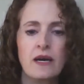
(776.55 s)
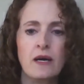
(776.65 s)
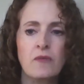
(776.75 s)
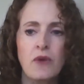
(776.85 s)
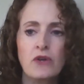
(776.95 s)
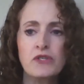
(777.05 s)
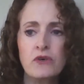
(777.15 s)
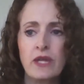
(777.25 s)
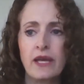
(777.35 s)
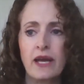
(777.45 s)

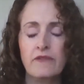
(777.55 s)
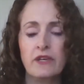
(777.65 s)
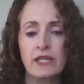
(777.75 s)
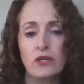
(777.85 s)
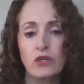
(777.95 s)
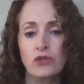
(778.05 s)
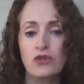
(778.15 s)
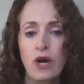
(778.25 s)
Also, they have clinical